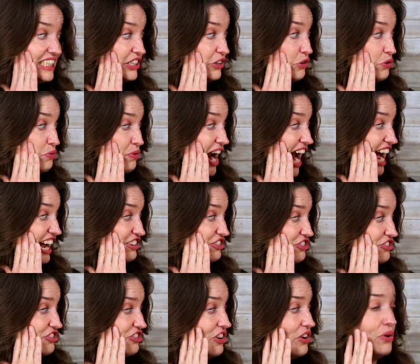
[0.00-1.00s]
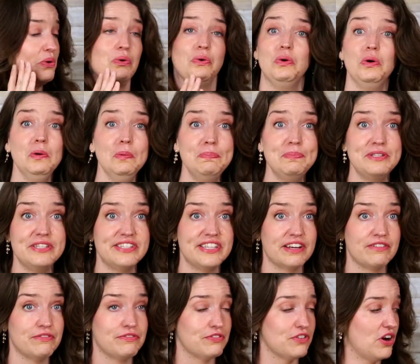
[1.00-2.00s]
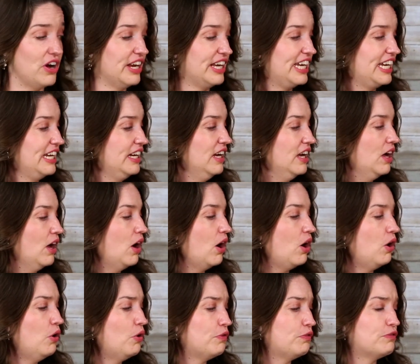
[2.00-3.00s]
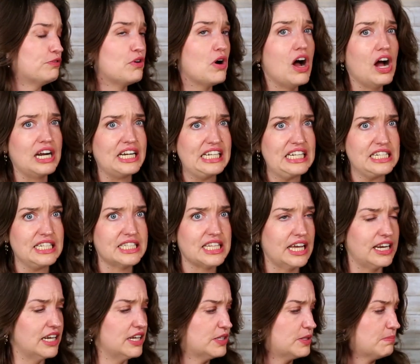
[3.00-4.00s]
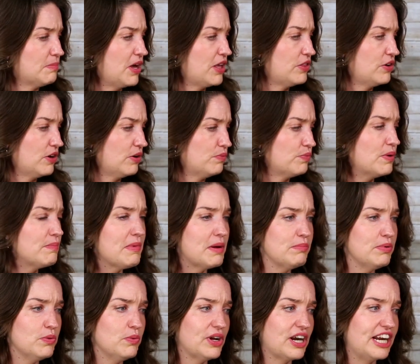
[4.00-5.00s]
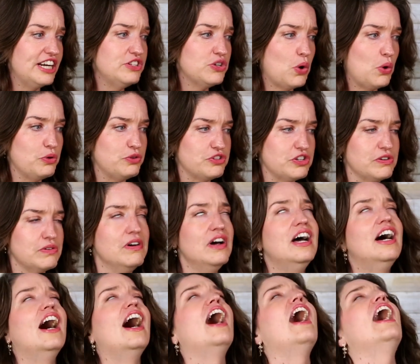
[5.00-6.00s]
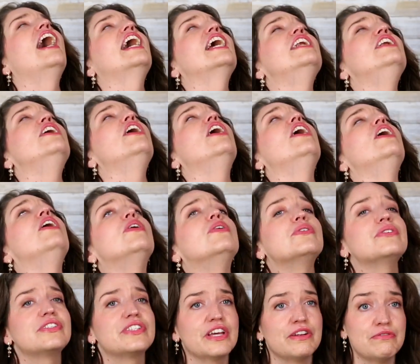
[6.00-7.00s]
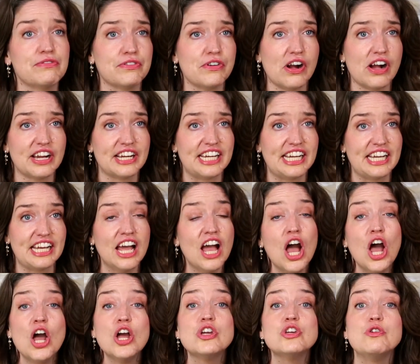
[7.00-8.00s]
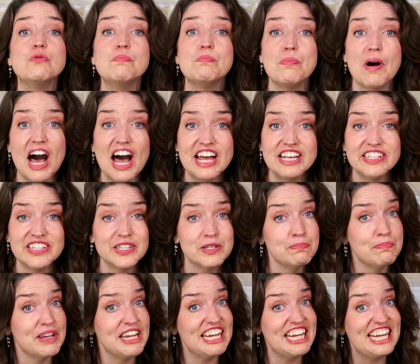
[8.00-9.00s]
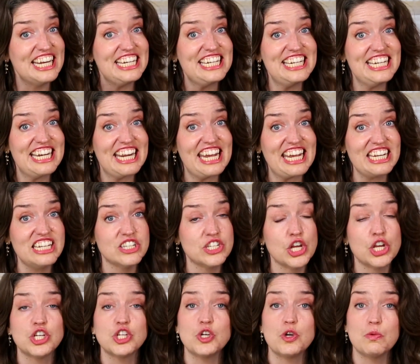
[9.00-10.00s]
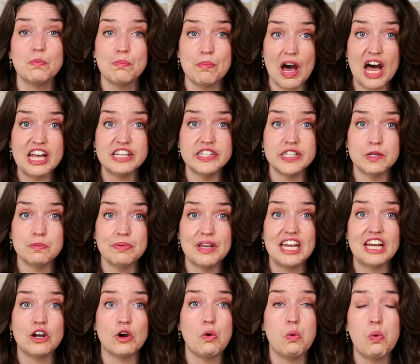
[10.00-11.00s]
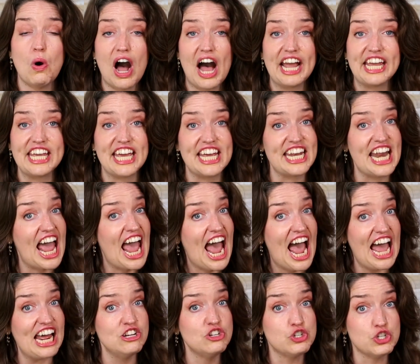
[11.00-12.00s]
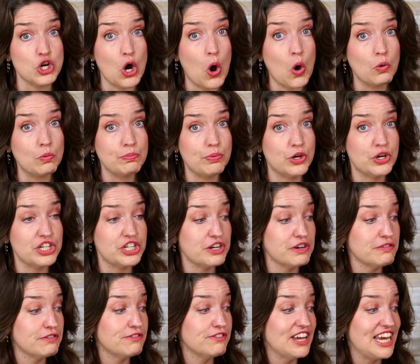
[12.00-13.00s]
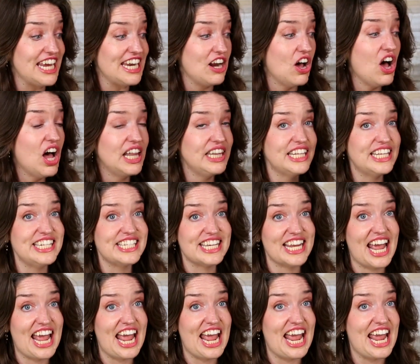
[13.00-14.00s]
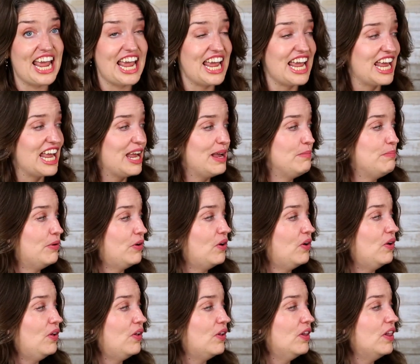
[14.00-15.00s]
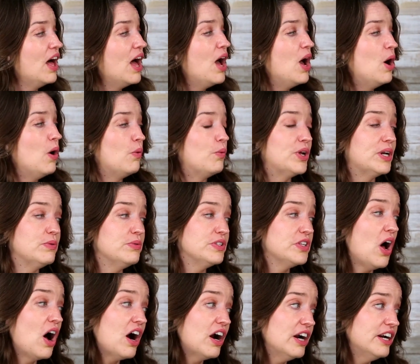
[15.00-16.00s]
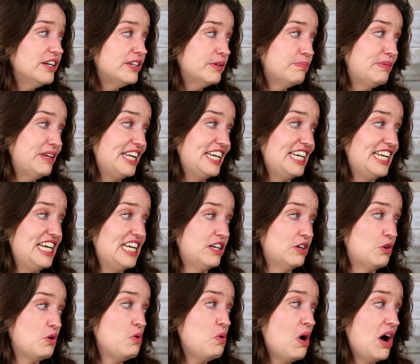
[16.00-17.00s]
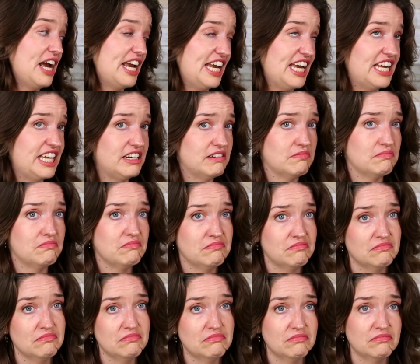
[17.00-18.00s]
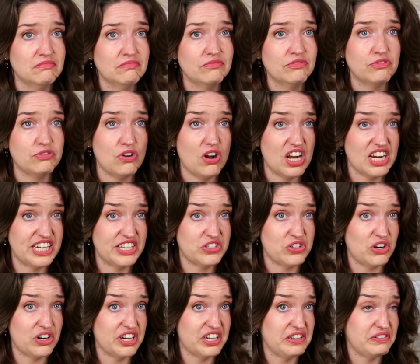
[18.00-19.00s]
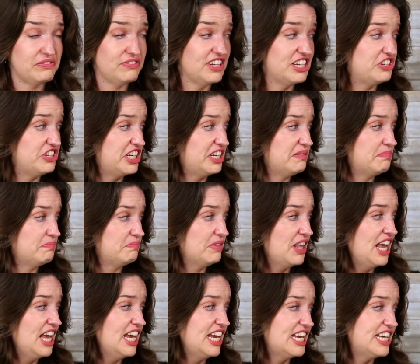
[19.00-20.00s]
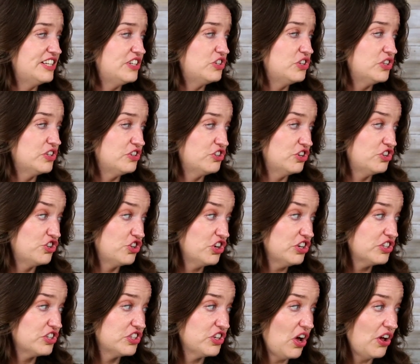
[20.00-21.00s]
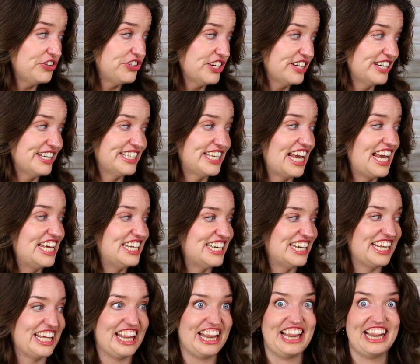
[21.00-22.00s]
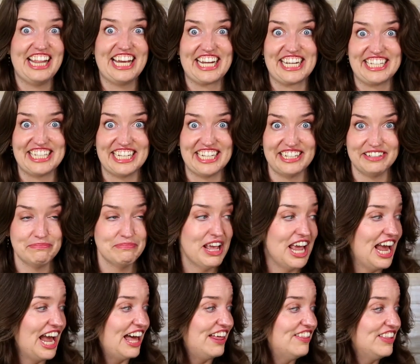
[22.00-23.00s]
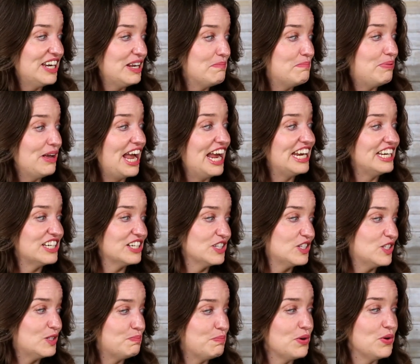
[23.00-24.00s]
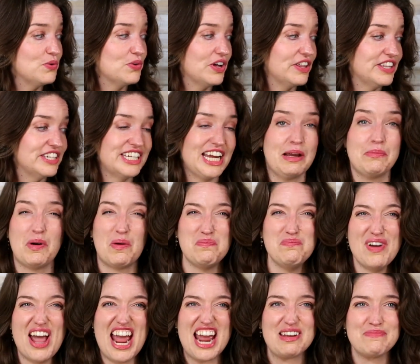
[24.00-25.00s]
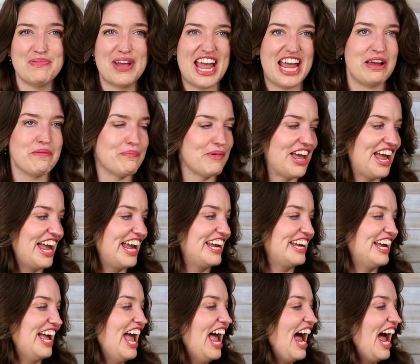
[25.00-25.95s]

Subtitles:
Crash! Oops, said Froggy. Oh, Froggy, said his mother. Remember what I told you? I know, said Froggy. You must be neat, you must be quiet, and don't put your feet on the table. When it was hard to be neat and quiet, Froggy started to fidget. He shook salt on his hand and he licked it. And then he banged his spoon on the table. Bang, bang, bang.